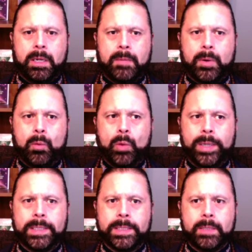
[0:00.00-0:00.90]
But
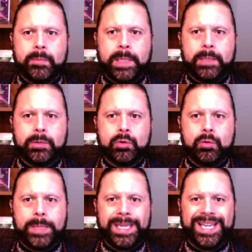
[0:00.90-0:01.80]
what does it mean to
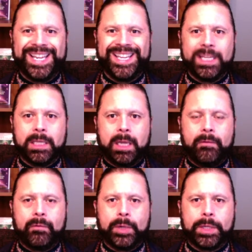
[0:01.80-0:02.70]
be in
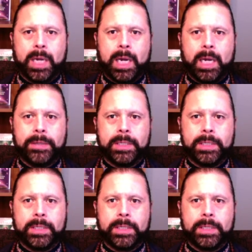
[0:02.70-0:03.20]
love with God?